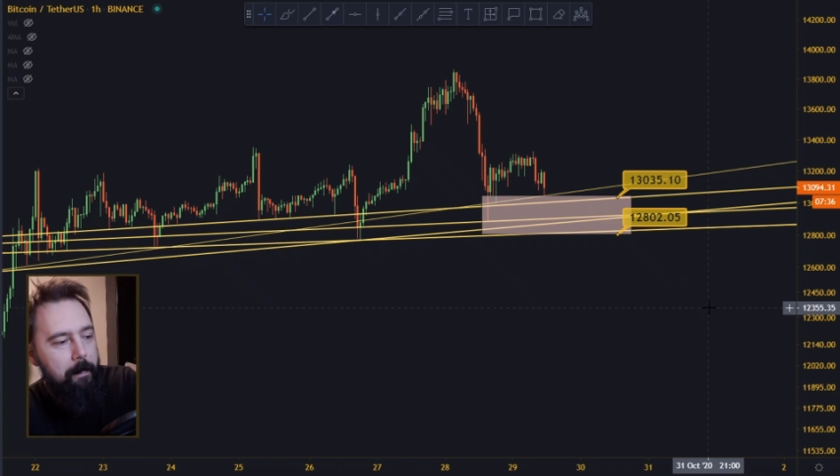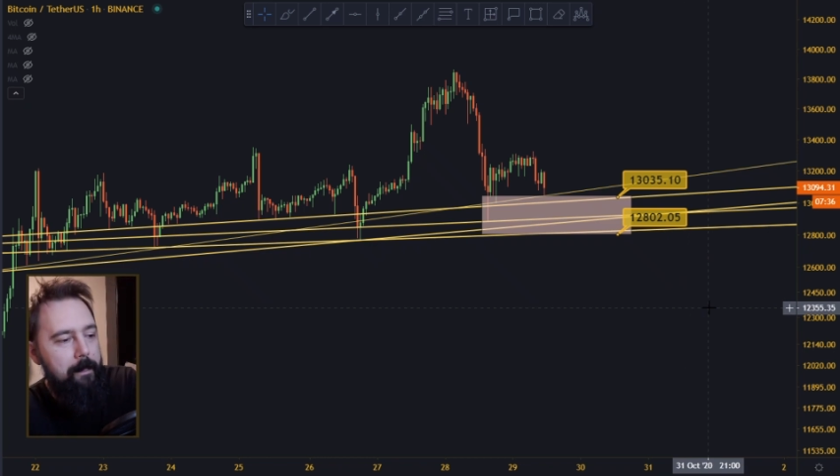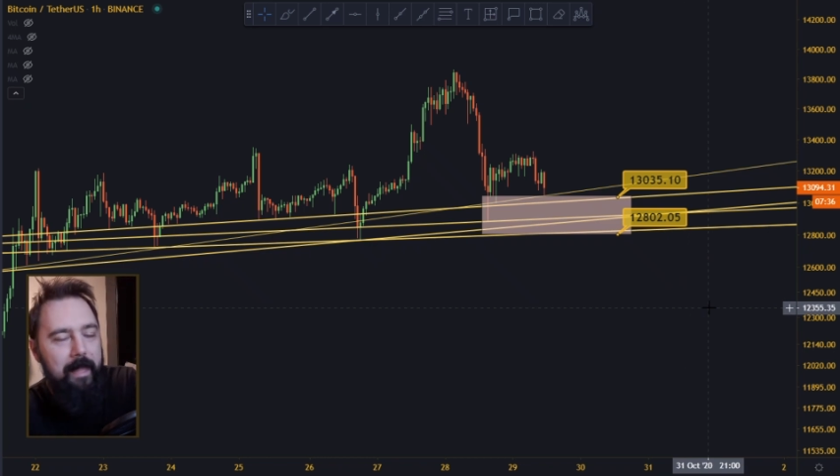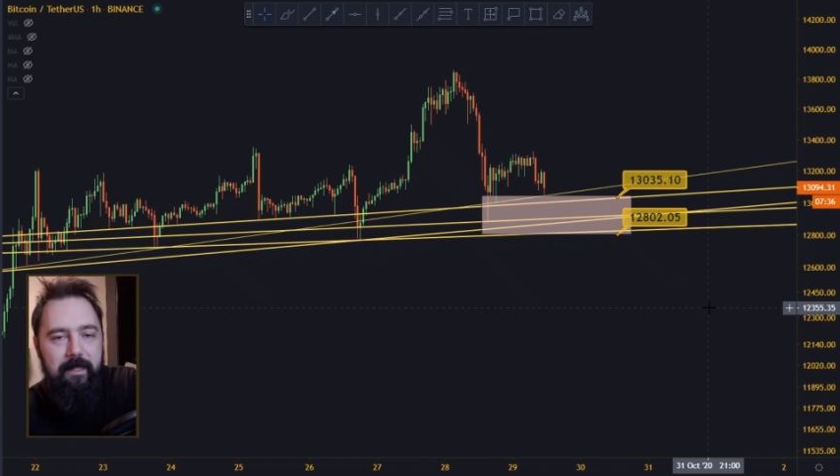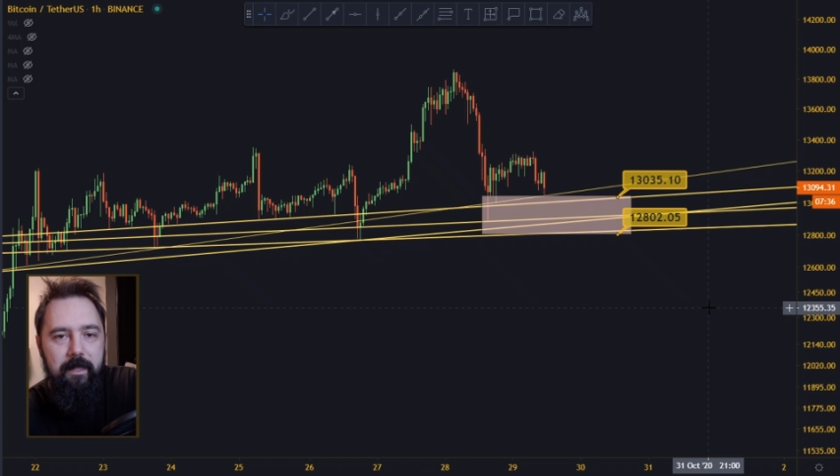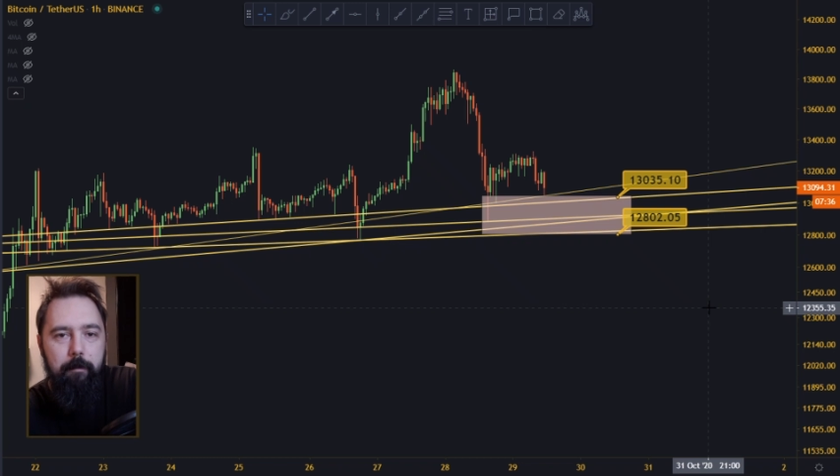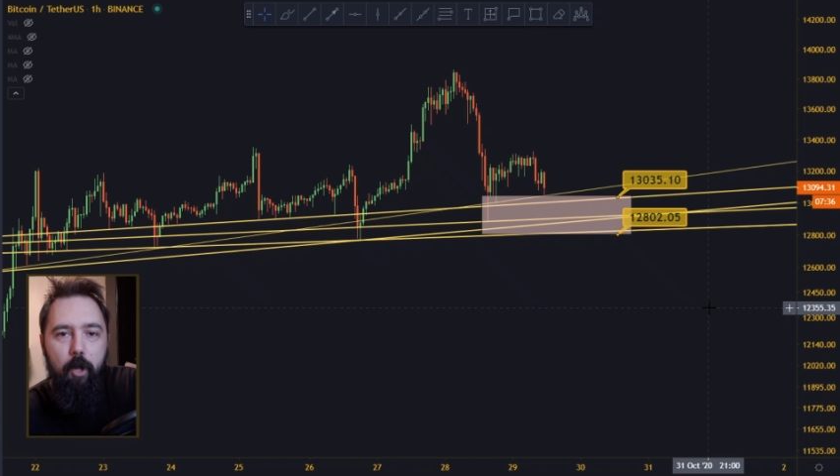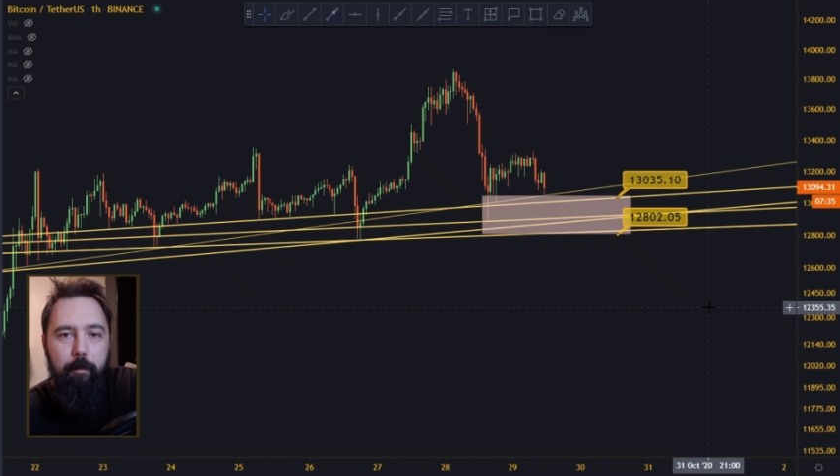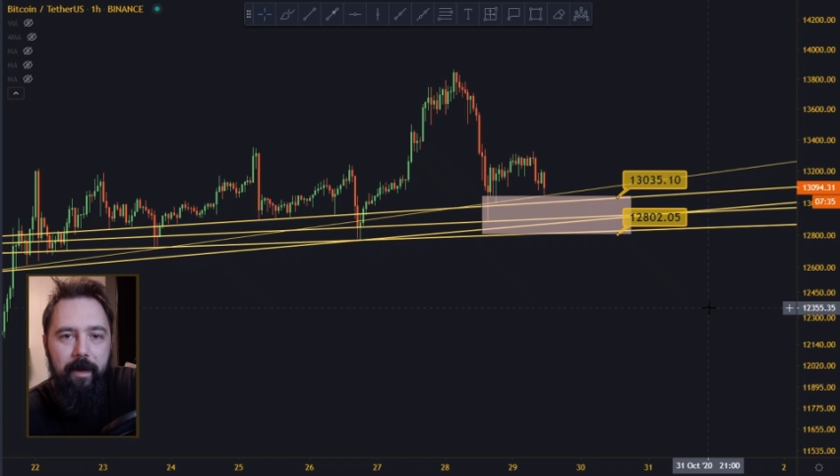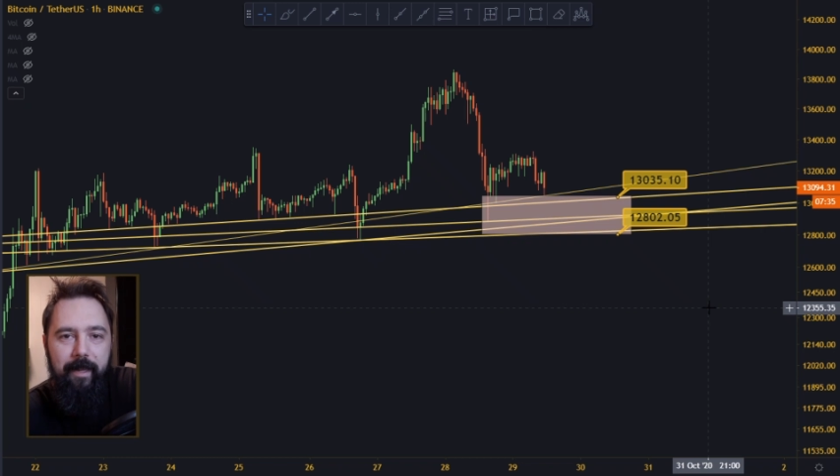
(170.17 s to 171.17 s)
That's the
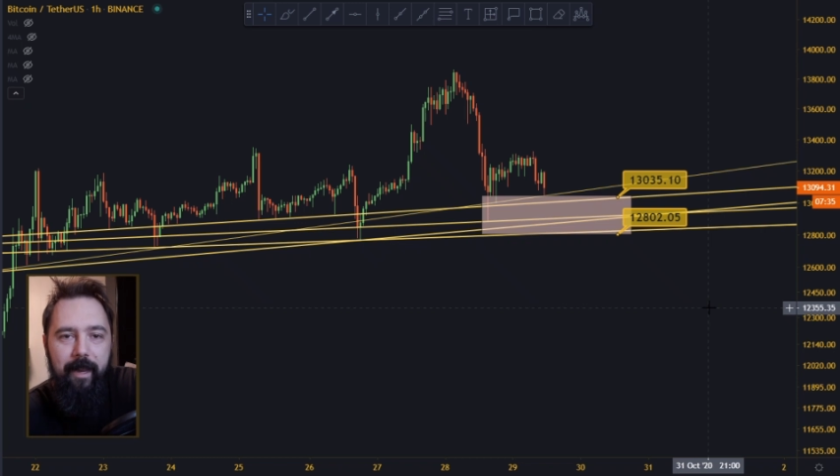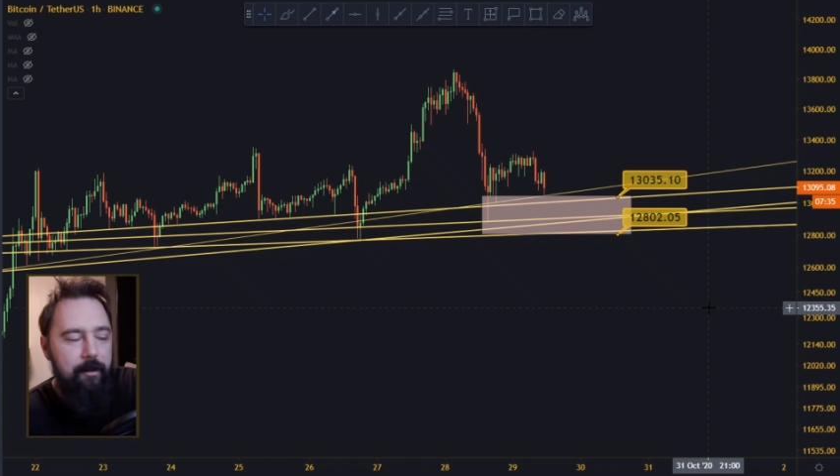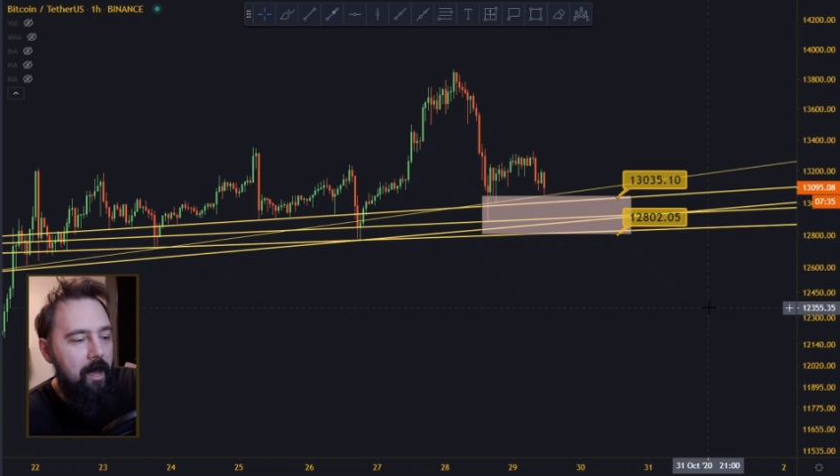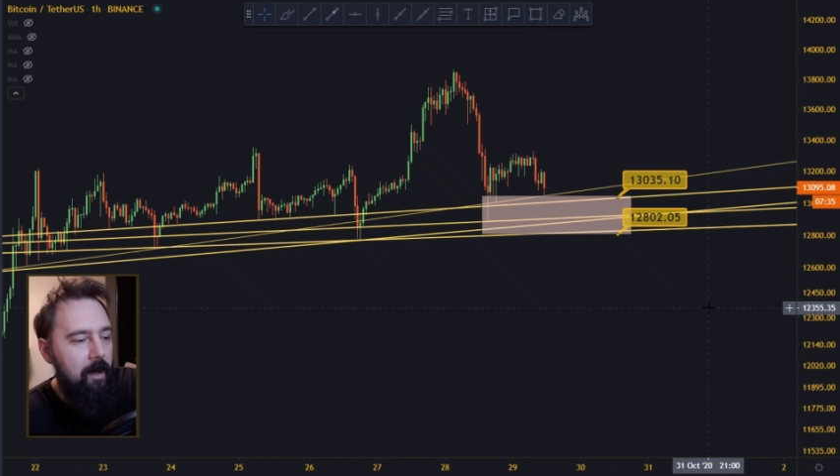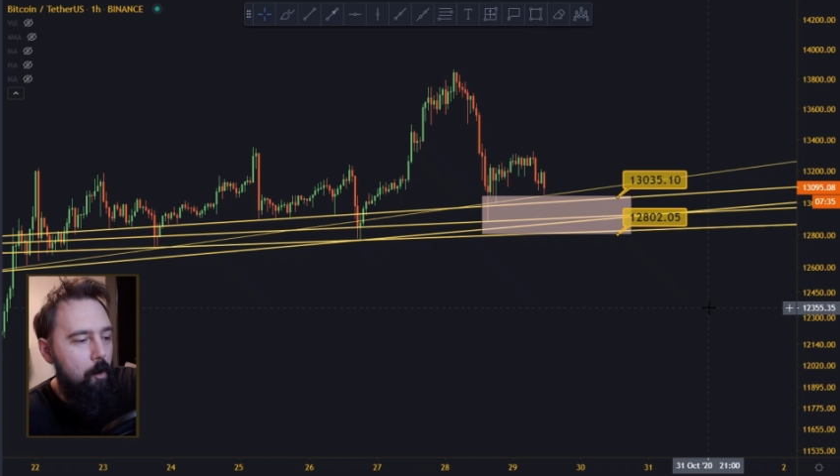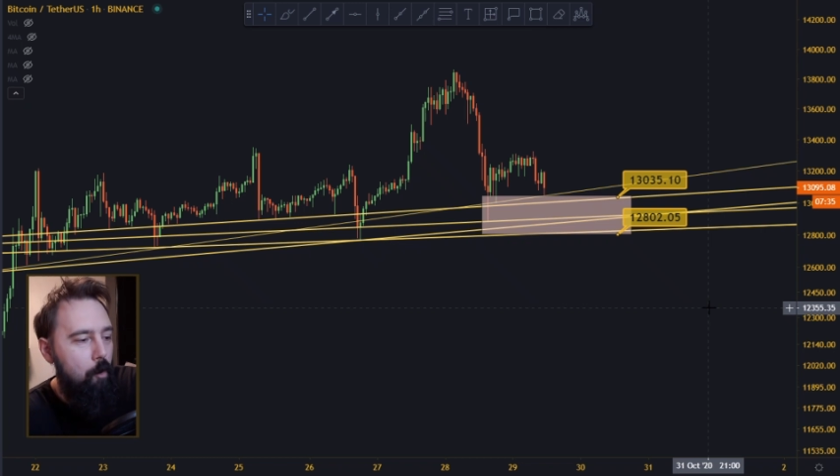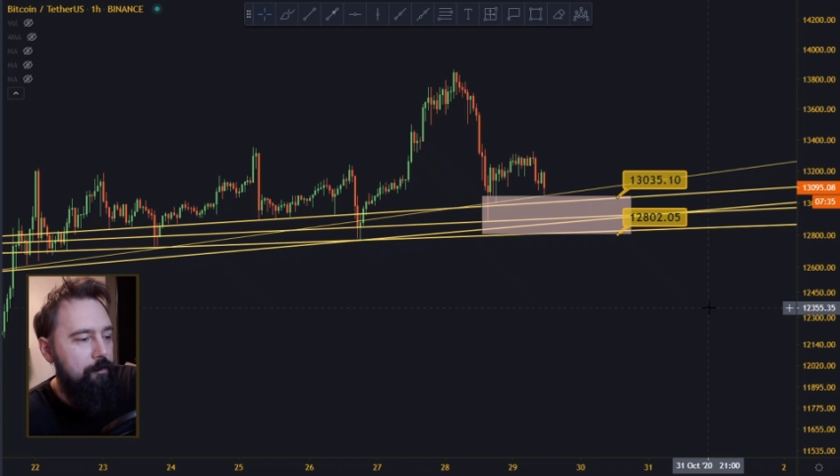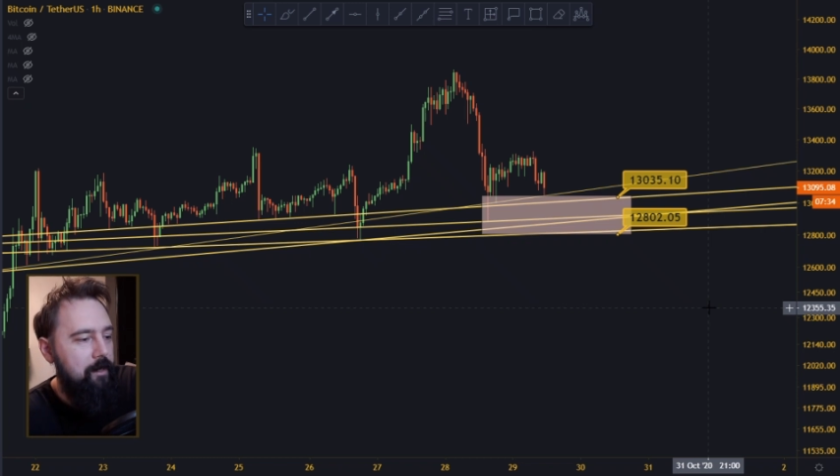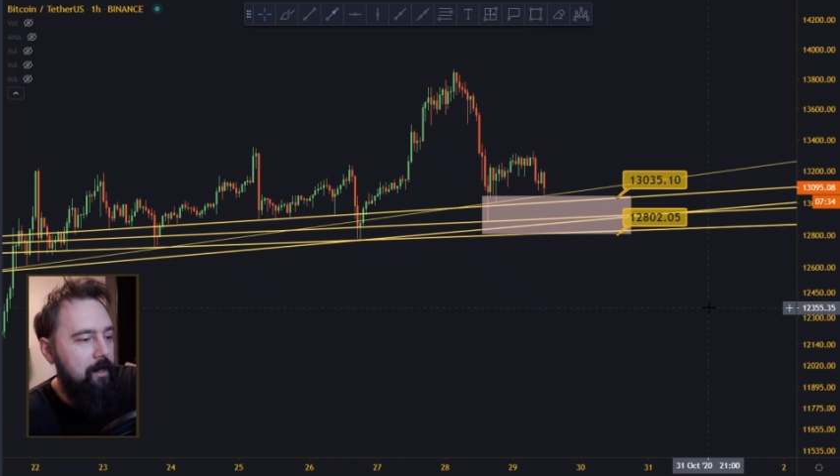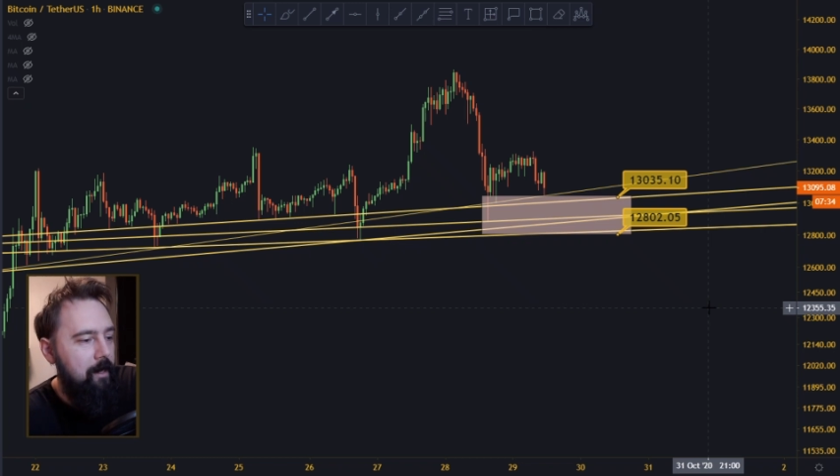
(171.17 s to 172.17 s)
ballpark area
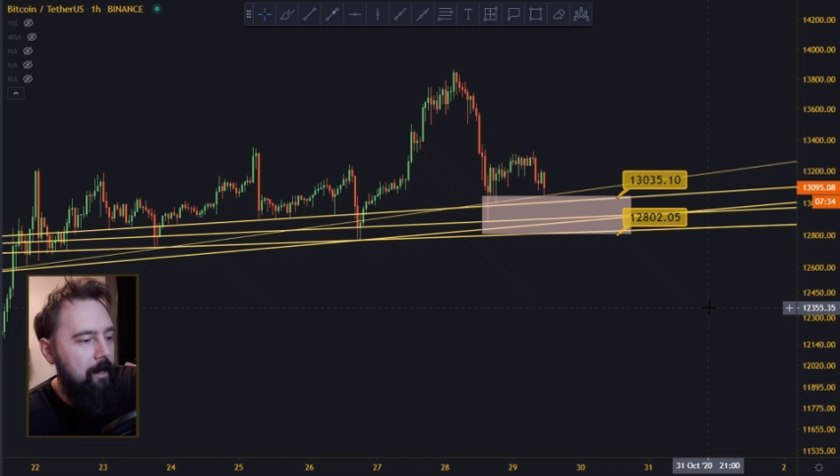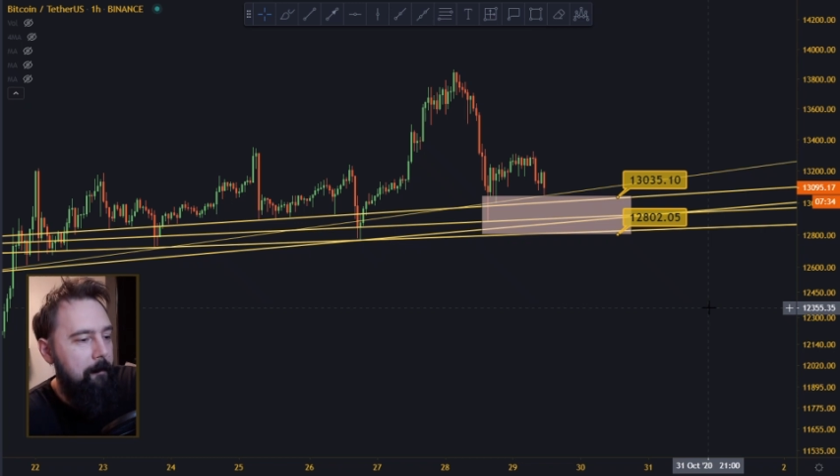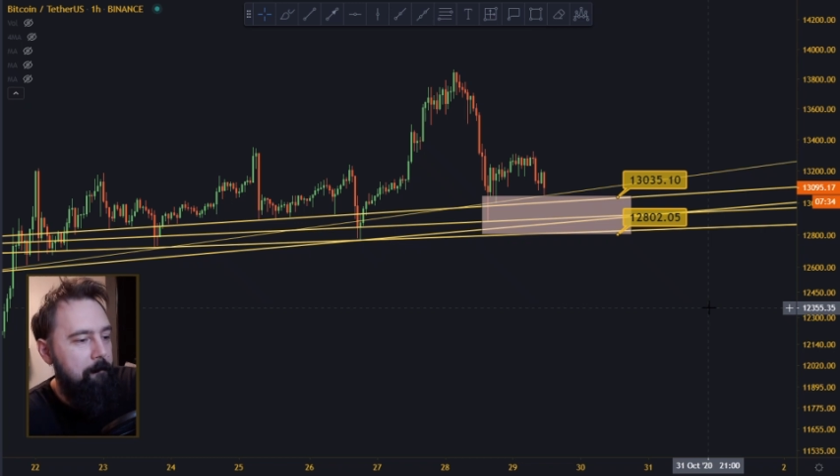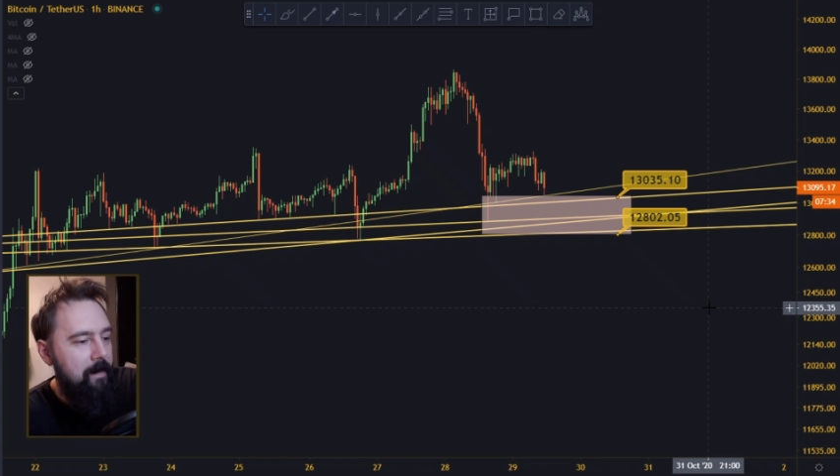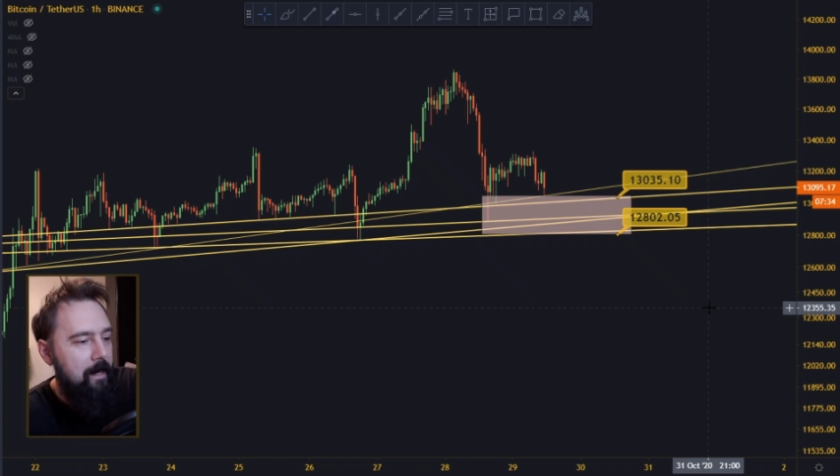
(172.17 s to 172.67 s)
of the